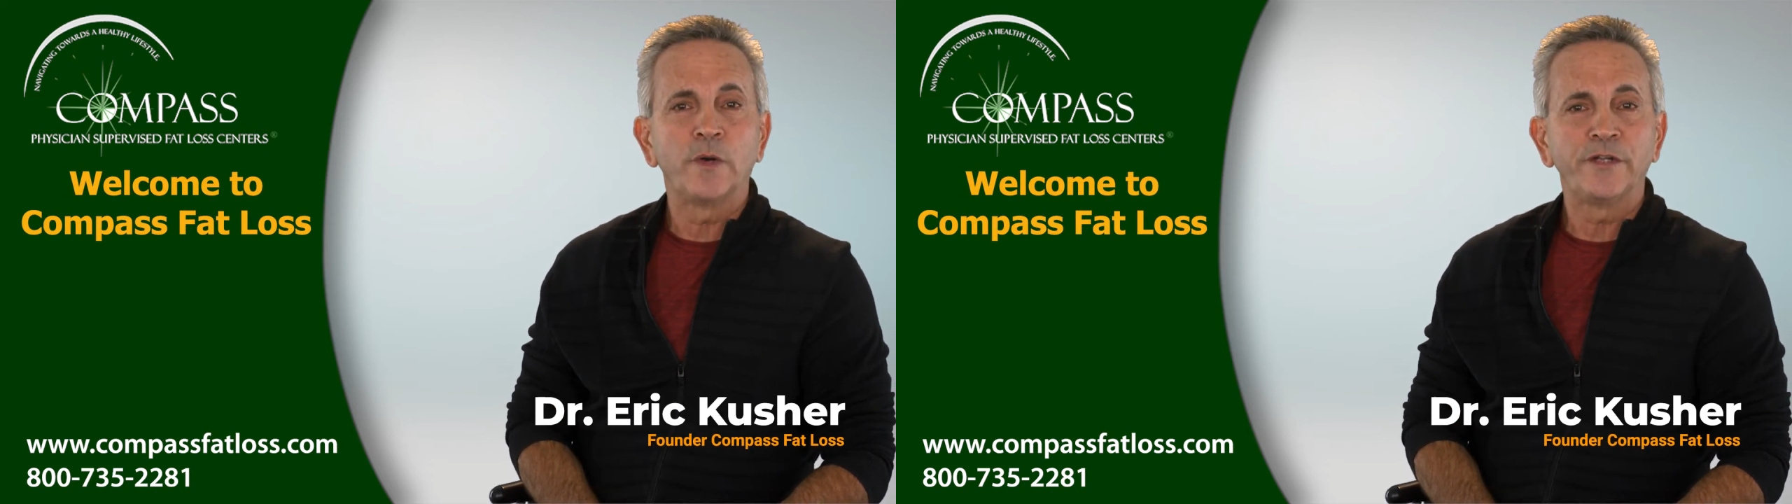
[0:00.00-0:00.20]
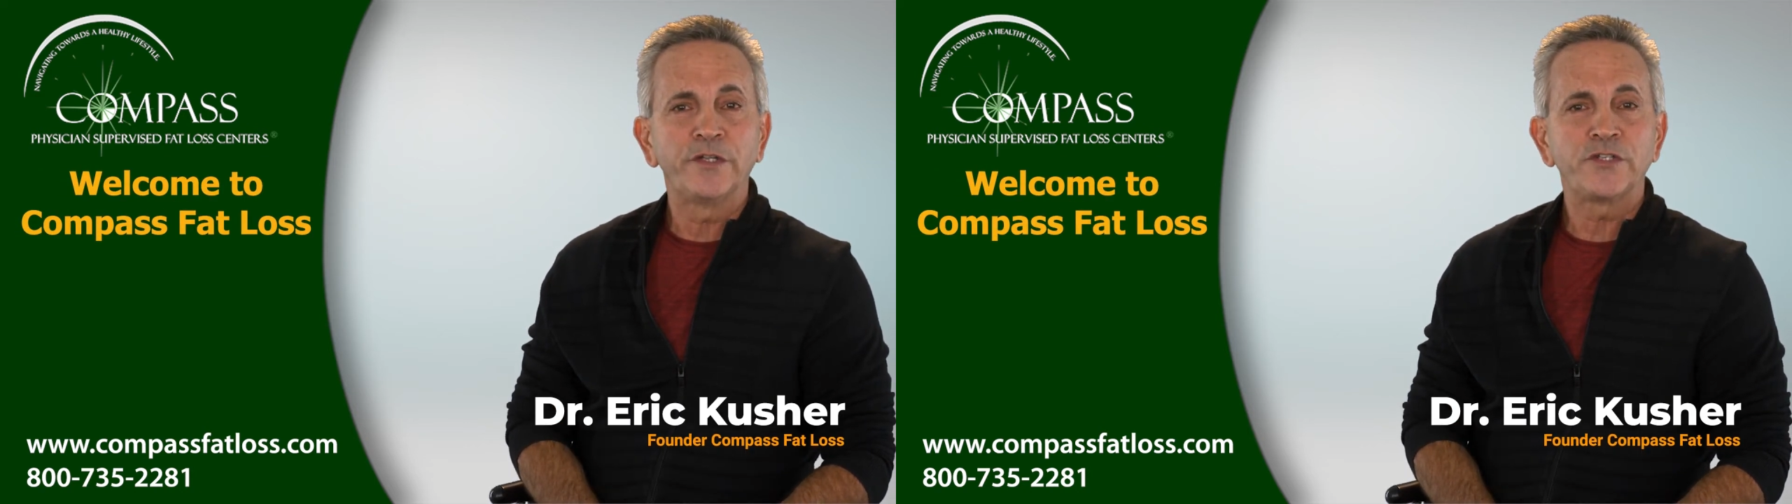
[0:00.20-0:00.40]

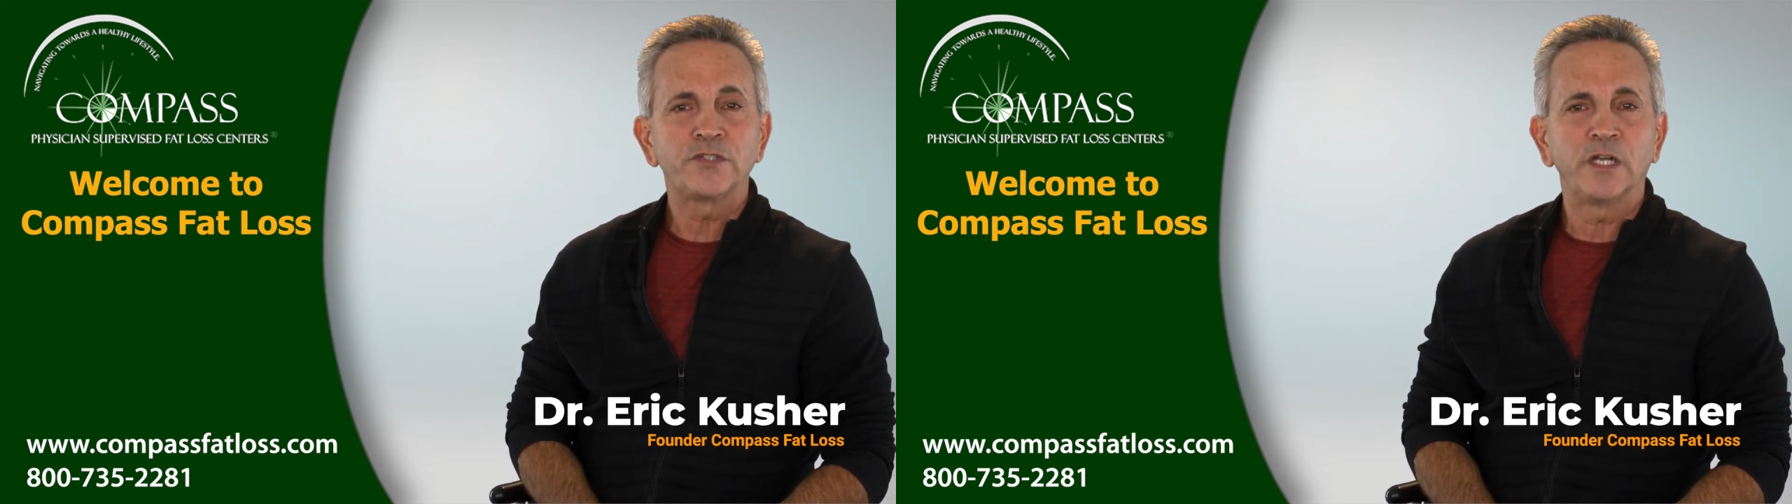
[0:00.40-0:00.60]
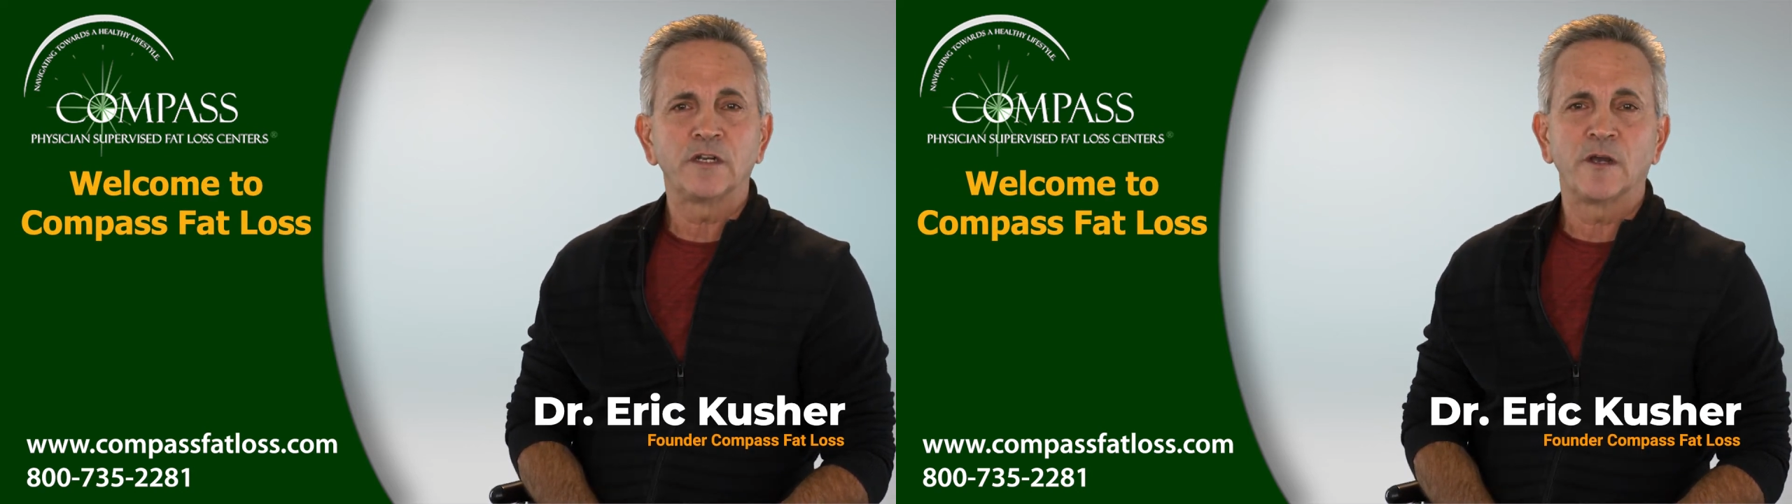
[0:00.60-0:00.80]

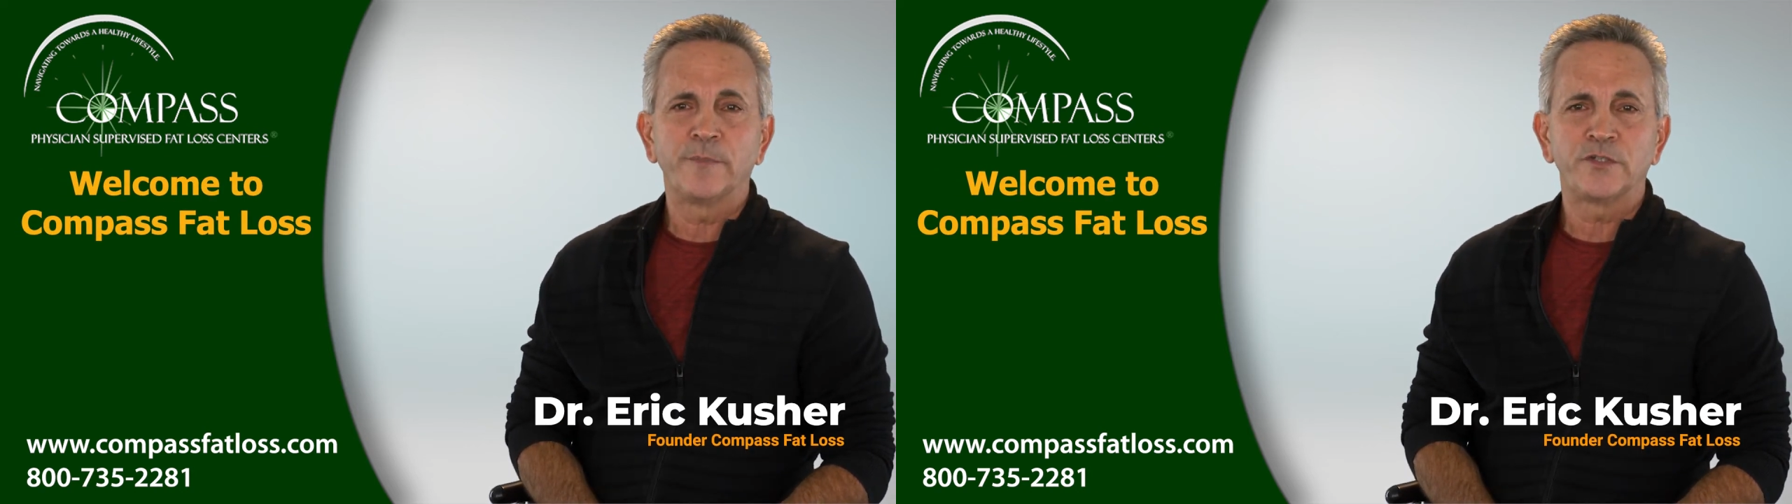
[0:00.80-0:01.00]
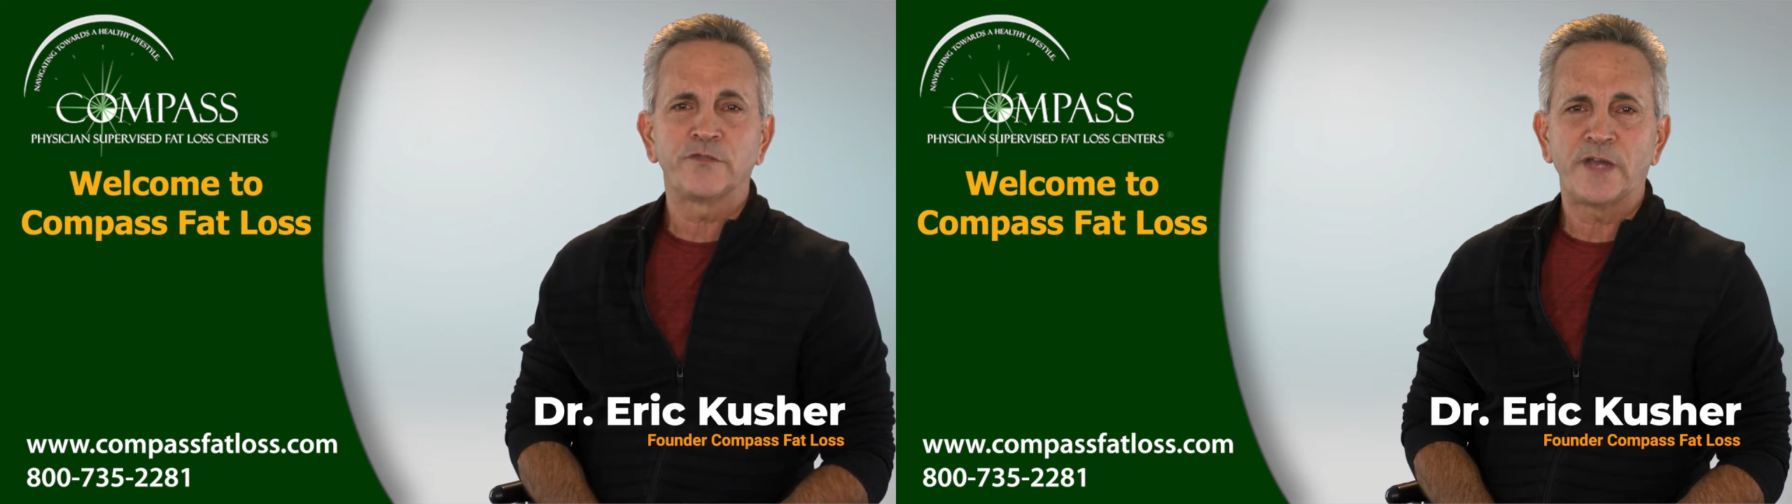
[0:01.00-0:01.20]
Wellness and Compass